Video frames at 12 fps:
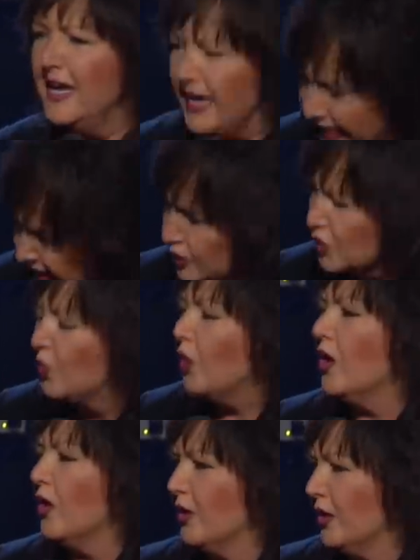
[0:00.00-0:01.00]
his
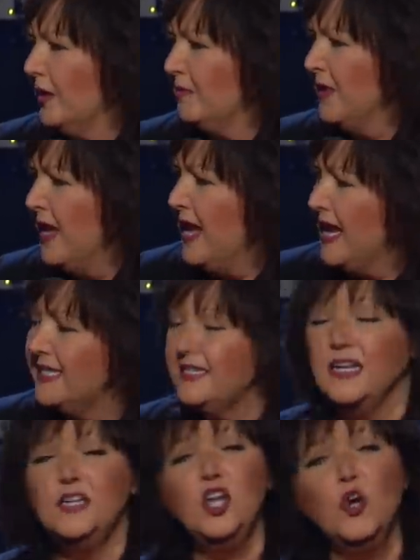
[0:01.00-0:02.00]
work. He
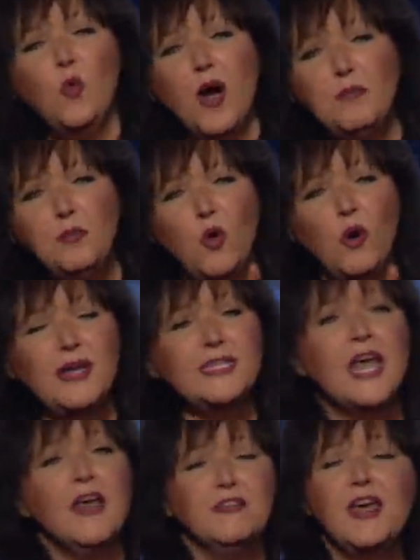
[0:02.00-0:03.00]
said, you know what, boys?
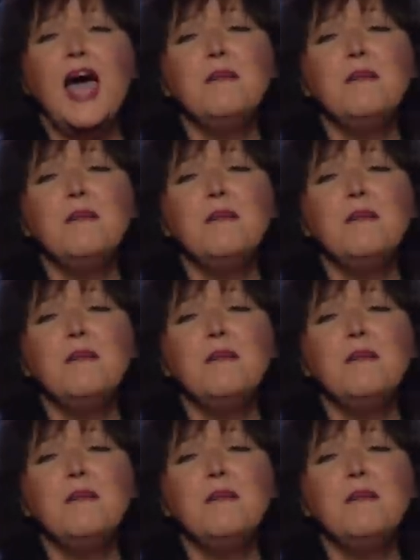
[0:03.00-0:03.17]
That